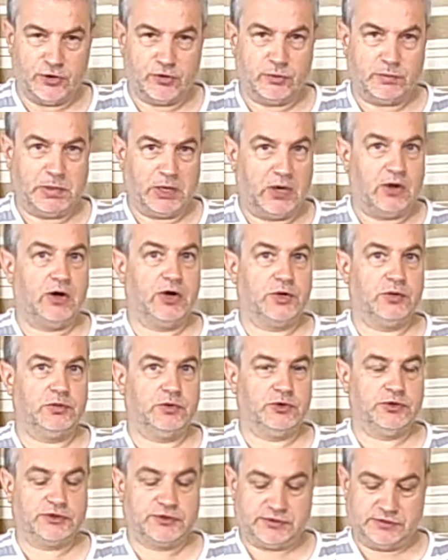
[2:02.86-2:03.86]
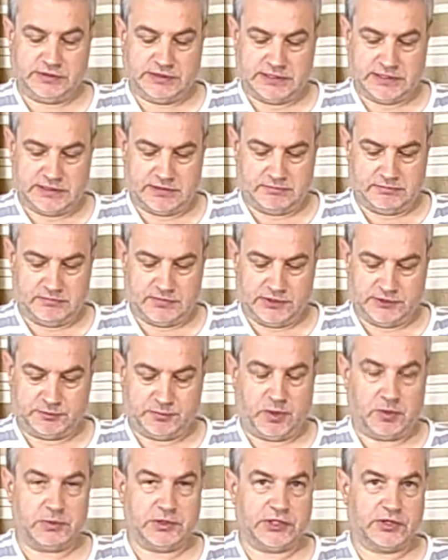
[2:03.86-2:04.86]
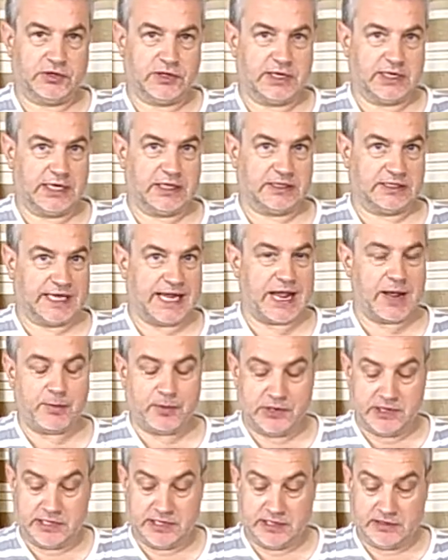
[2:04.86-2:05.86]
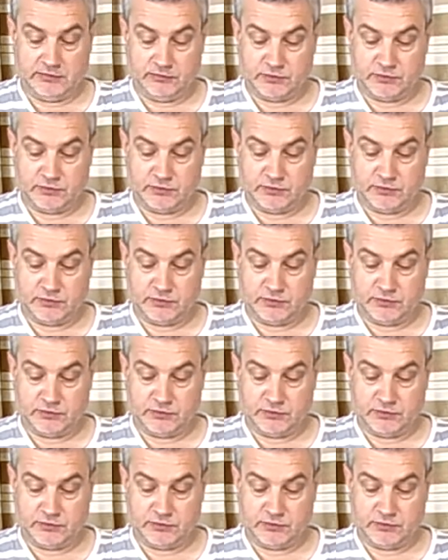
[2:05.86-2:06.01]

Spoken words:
plywood has probably got a little gap in it,